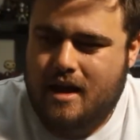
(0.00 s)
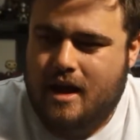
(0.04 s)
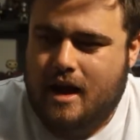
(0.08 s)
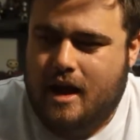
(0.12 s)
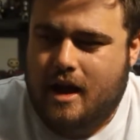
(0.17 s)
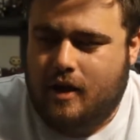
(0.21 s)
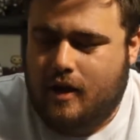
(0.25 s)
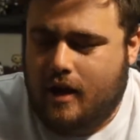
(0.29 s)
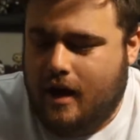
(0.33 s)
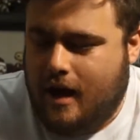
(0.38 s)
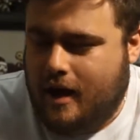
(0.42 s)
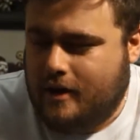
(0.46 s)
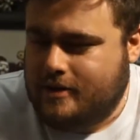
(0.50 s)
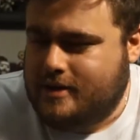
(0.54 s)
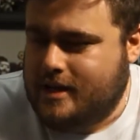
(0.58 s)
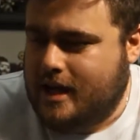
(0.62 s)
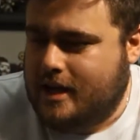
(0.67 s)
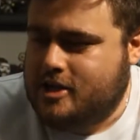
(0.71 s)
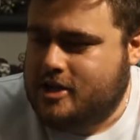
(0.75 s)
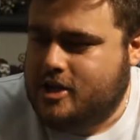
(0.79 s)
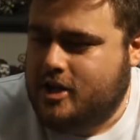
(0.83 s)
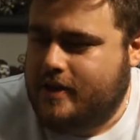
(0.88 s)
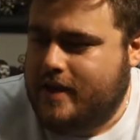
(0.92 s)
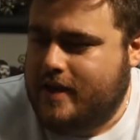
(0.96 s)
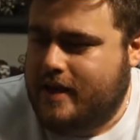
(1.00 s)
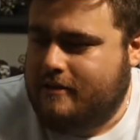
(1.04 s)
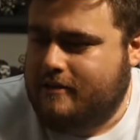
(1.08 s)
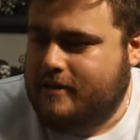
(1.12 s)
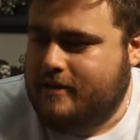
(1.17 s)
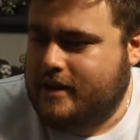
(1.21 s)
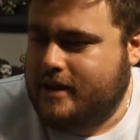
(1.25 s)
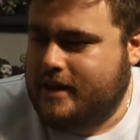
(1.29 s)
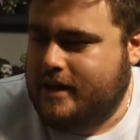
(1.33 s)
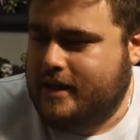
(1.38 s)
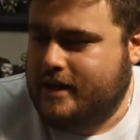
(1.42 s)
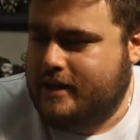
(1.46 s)
I'll touch on that
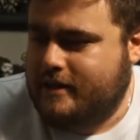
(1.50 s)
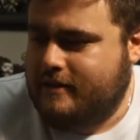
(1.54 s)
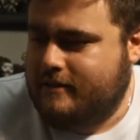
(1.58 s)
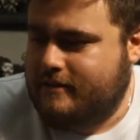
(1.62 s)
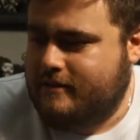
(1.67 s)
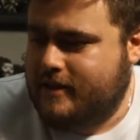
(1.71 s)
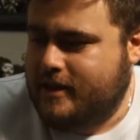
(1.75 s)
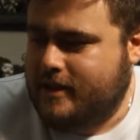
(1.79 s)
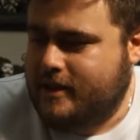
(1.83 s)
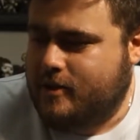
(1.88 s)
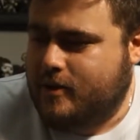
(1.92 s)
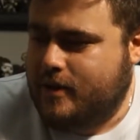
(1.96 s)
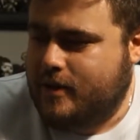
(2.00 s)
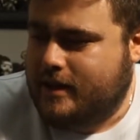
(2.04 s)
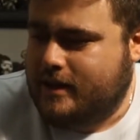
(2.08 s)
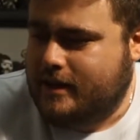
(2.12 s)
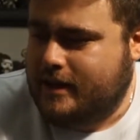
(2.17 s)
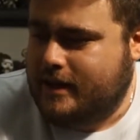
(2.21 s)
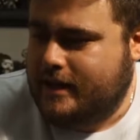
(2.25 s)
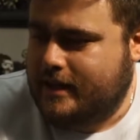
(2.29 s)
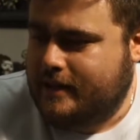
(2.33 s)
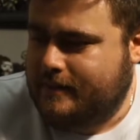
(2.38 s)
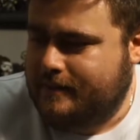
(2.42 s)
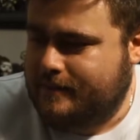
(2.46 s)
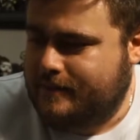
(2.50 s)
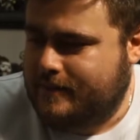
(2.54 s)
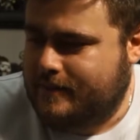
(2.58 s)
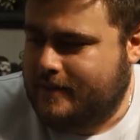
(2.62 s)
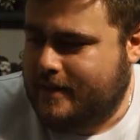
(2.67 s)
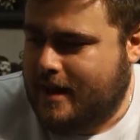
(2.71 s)
really, really quickly.